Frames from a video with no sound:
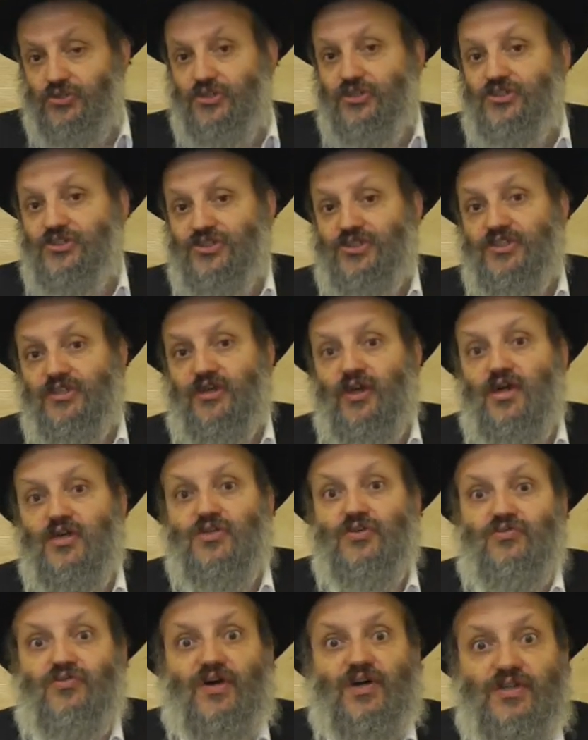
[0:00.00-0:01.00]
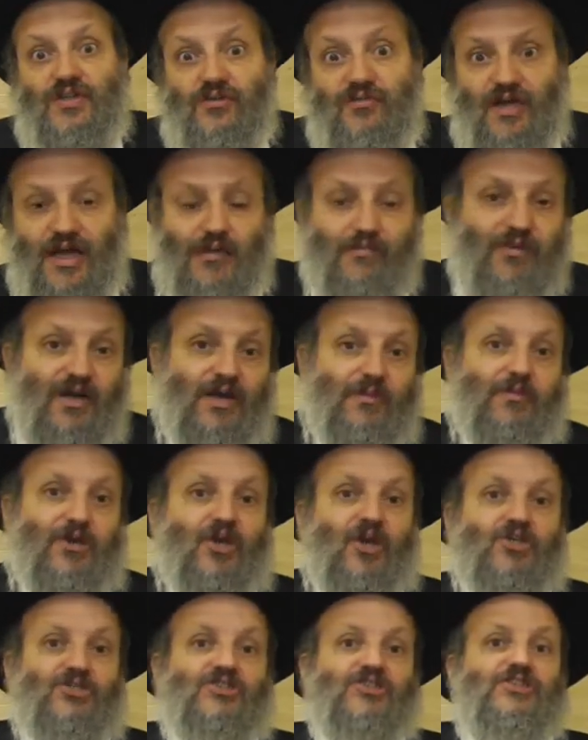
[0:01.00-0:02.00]
to the synagogue to find the rabbi
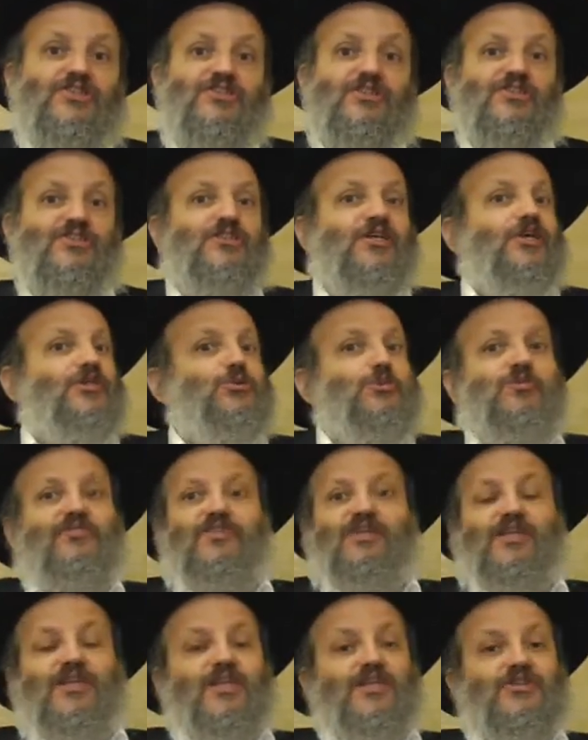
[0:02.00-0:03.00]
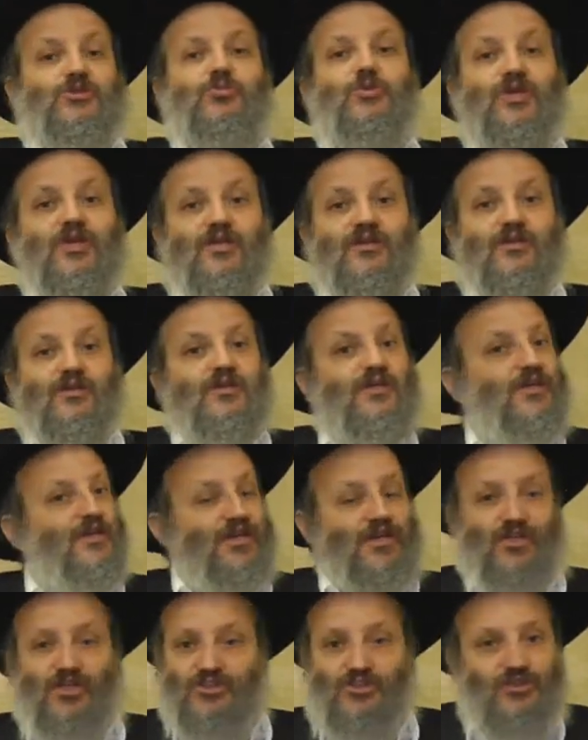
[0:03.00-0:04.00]
because he needs a schedule for the next week.
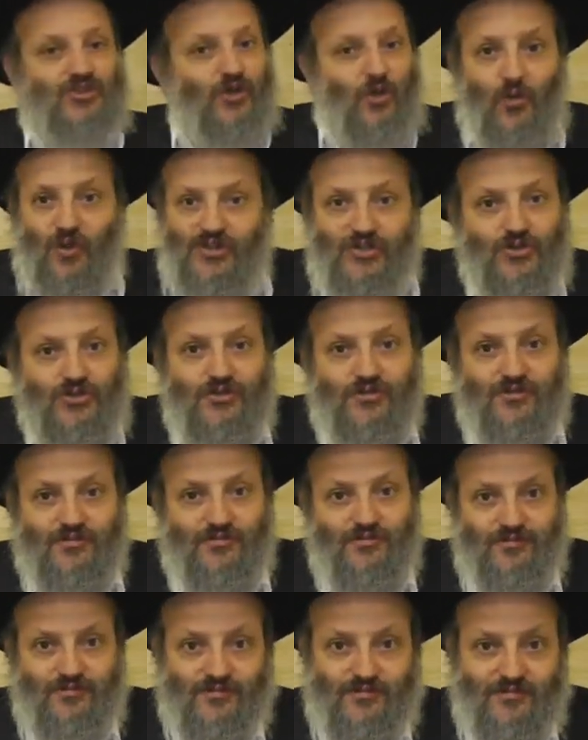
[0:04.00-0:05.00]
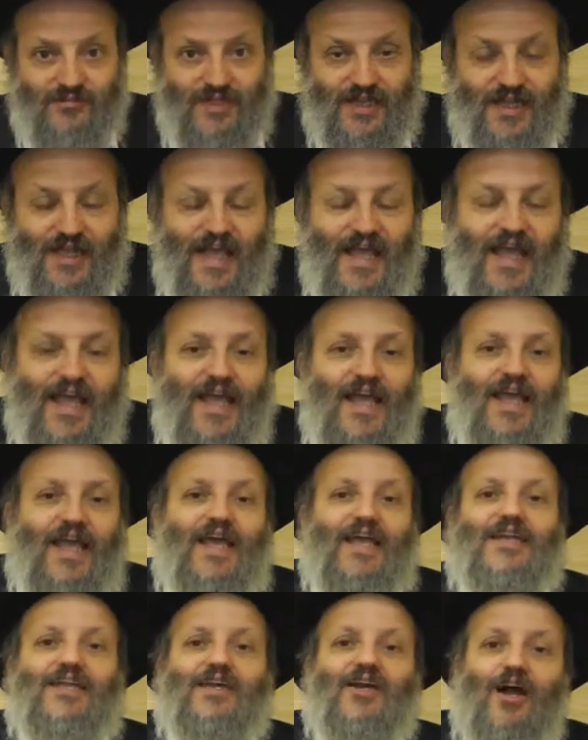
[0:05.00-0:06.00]
He doesn't know what to do.
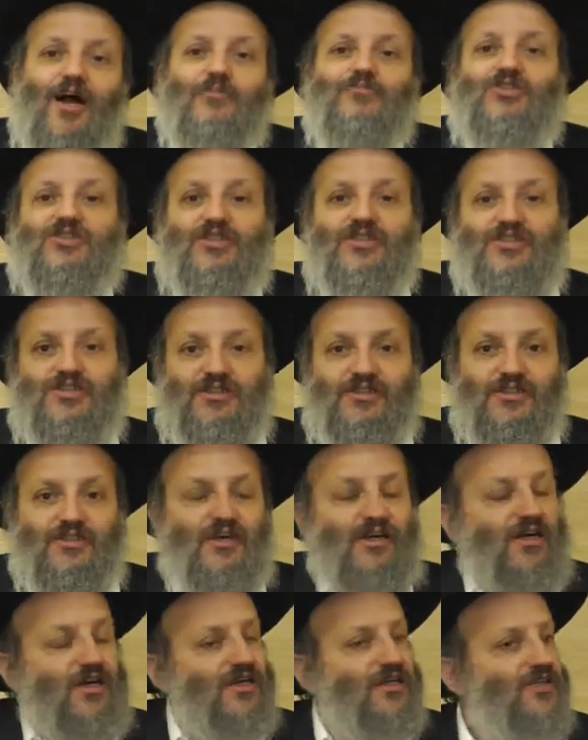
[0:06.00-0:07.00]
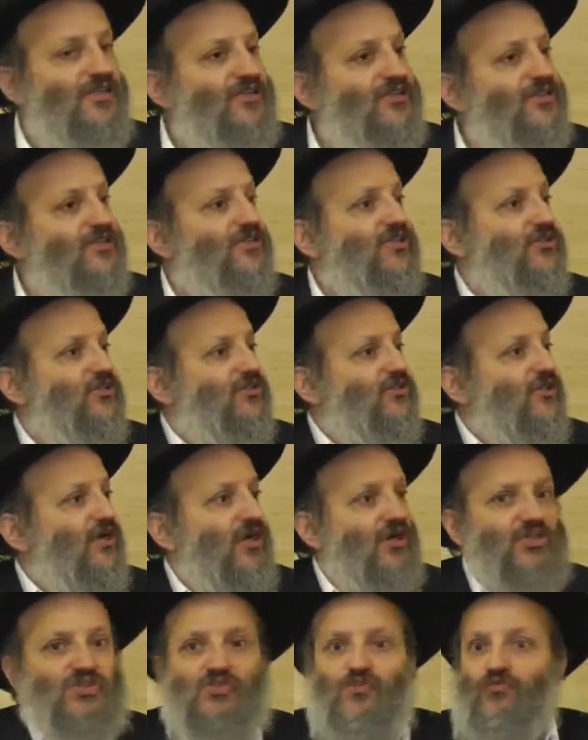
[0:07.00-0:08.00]
And he comes to the synagogue and he sees the
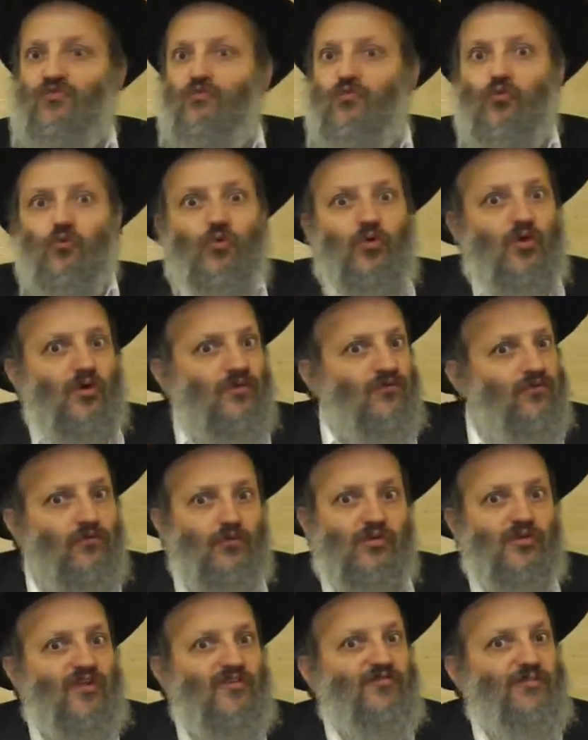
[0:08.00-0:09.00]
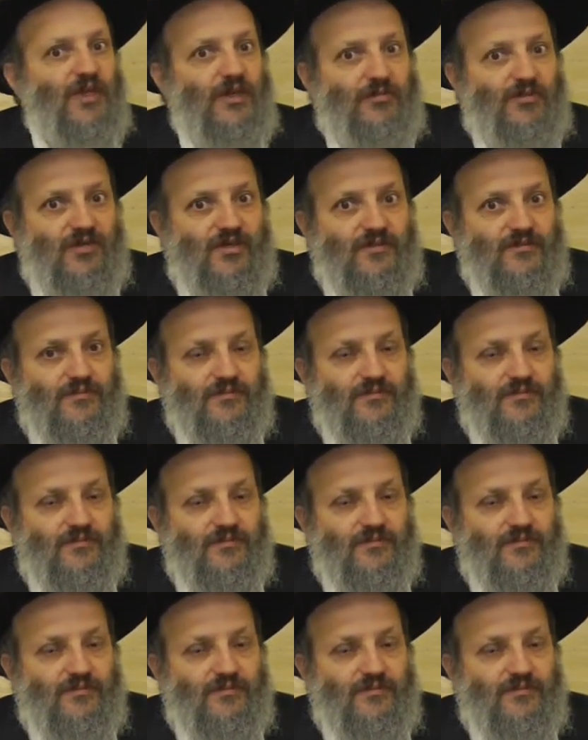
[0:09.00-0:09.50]
synagogue is full of people.